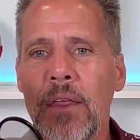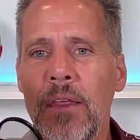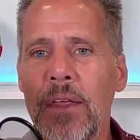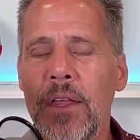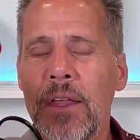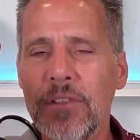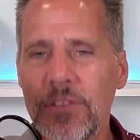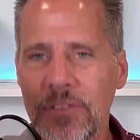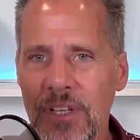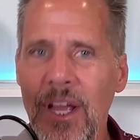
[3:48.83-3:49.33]

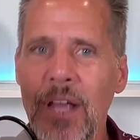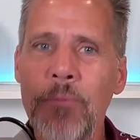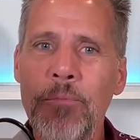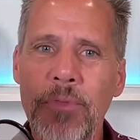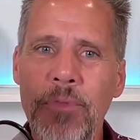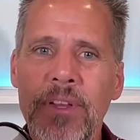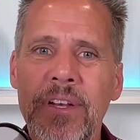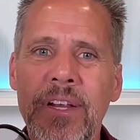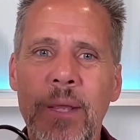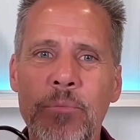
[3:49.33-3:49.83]
it's time
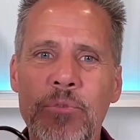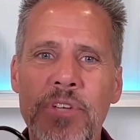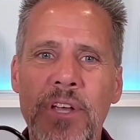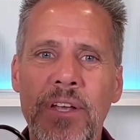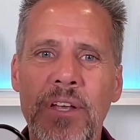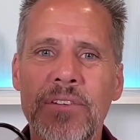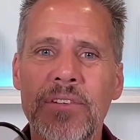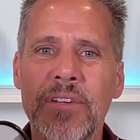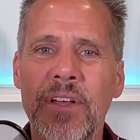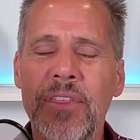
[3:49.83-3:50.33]
for the name
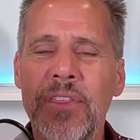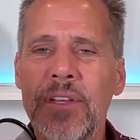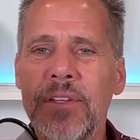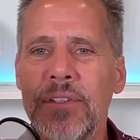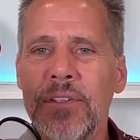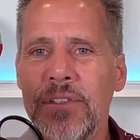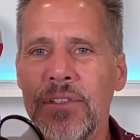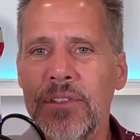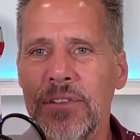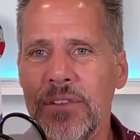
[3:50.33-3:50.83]
change. I think
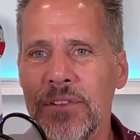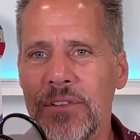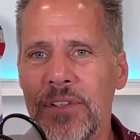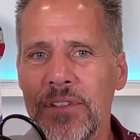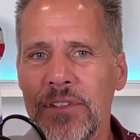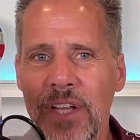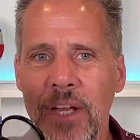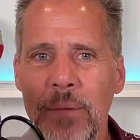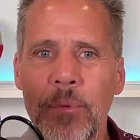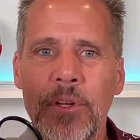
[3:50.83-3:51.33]
this is
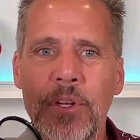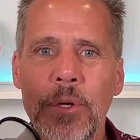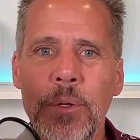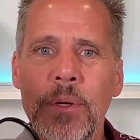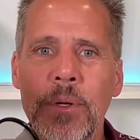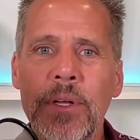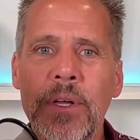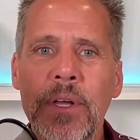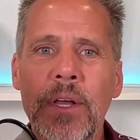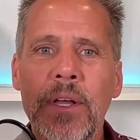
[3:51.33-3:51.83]
the time to do
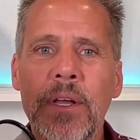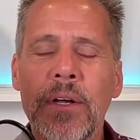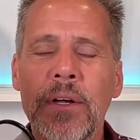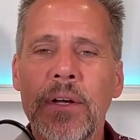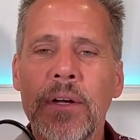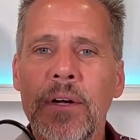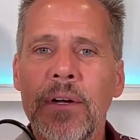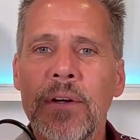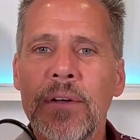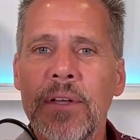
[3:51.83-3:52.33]
it.
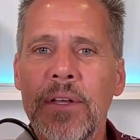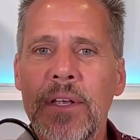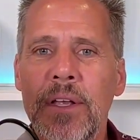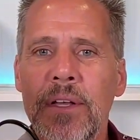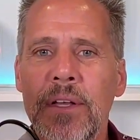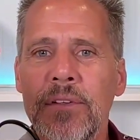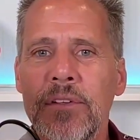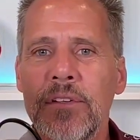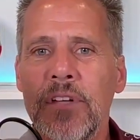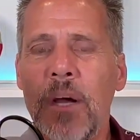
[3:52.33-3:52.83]
Uh,
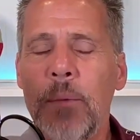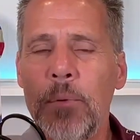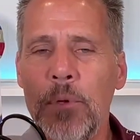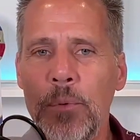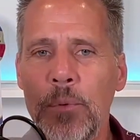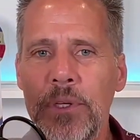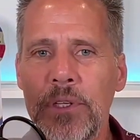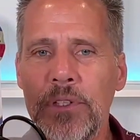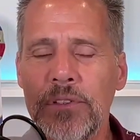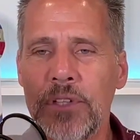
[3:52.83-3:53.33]
again, a couple
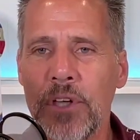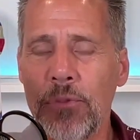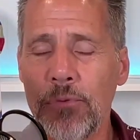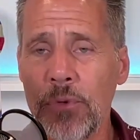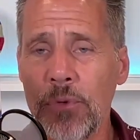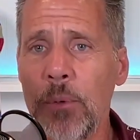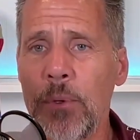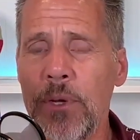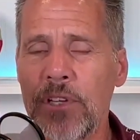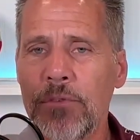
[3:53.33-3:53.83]
of weeks, uh,
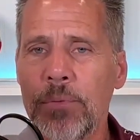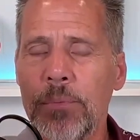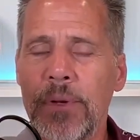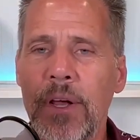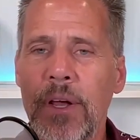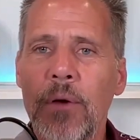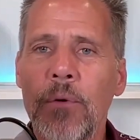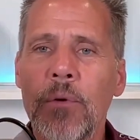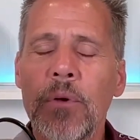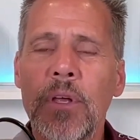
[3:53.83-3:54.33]
three weeks from
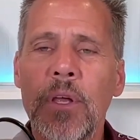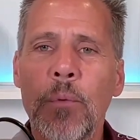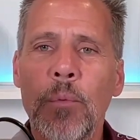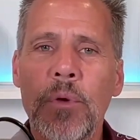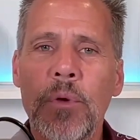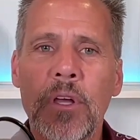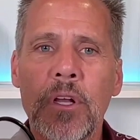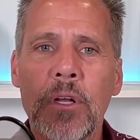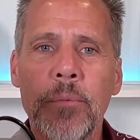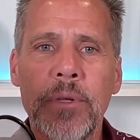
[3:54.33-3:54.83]
now, and
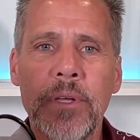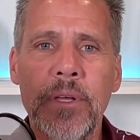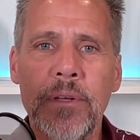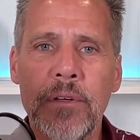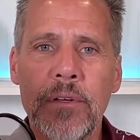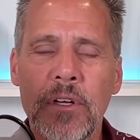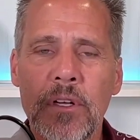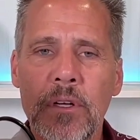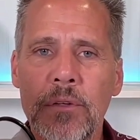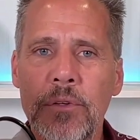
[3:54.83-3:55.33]
we're going to
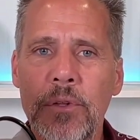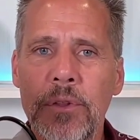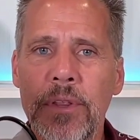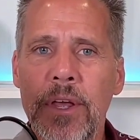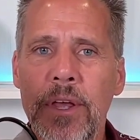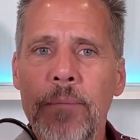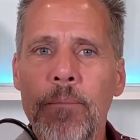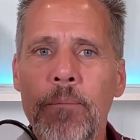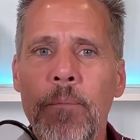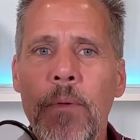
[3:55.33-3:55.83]
be going to do
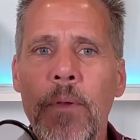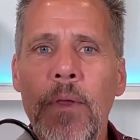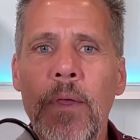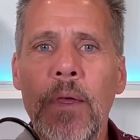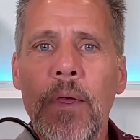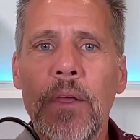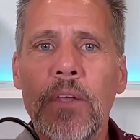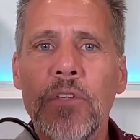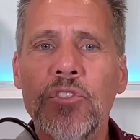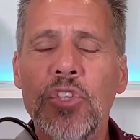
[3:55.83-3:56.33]
that.
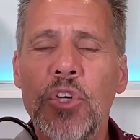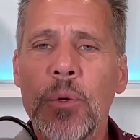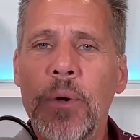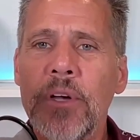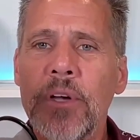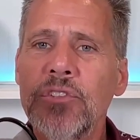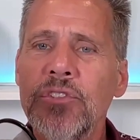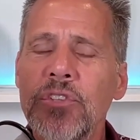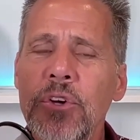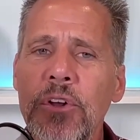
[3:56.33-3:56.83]
So
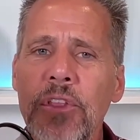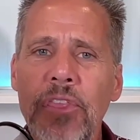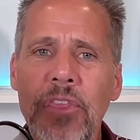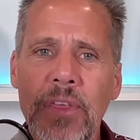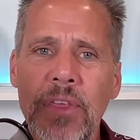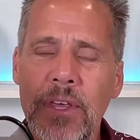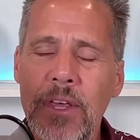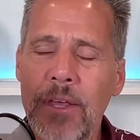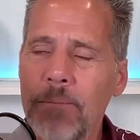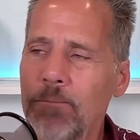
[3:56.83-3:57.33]
I started
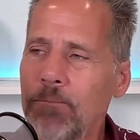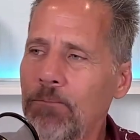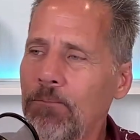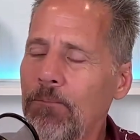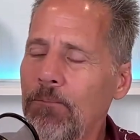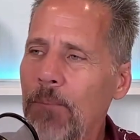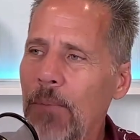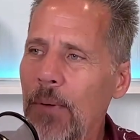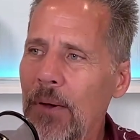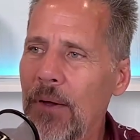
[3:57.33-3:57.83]
thinking,
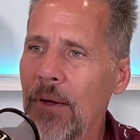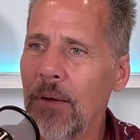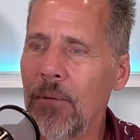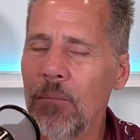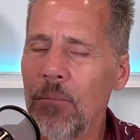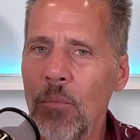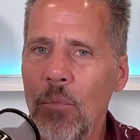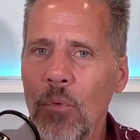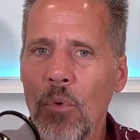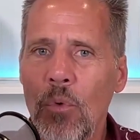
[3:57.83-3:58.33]

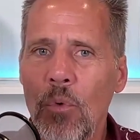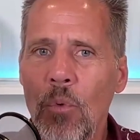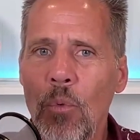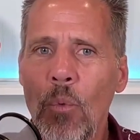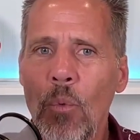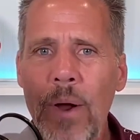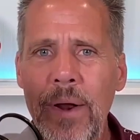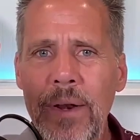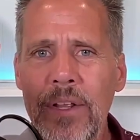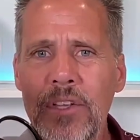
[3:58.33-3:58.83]
um,
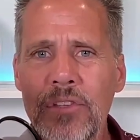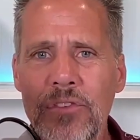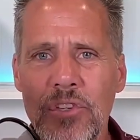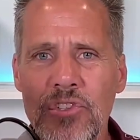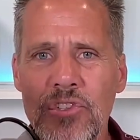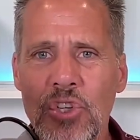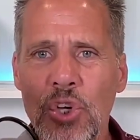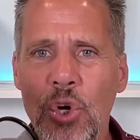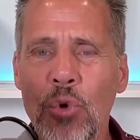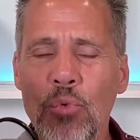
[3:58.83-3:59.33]
what is the
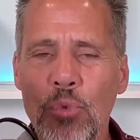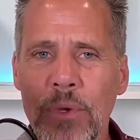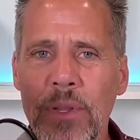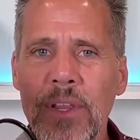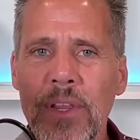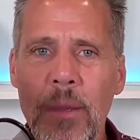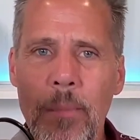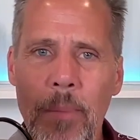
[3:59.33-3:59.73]
show really